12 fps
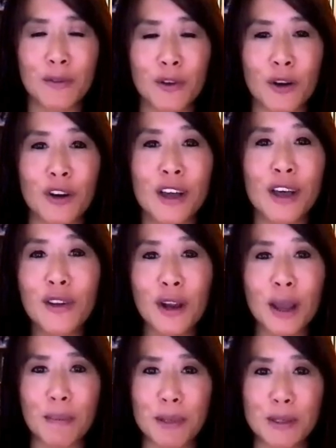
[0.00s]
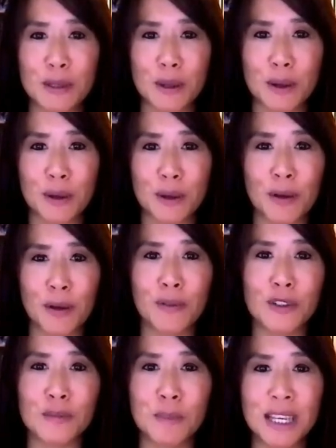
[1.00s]
for another episode of the
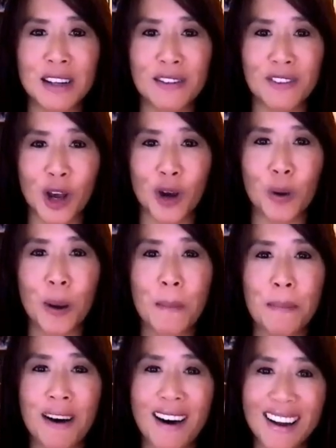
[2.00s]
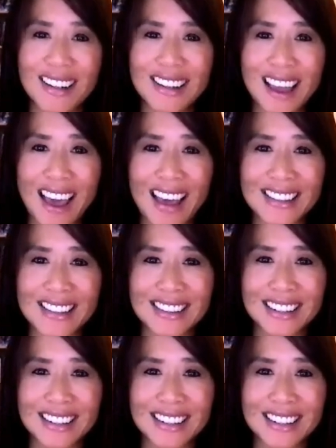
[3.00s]
Speak and Flow podcast.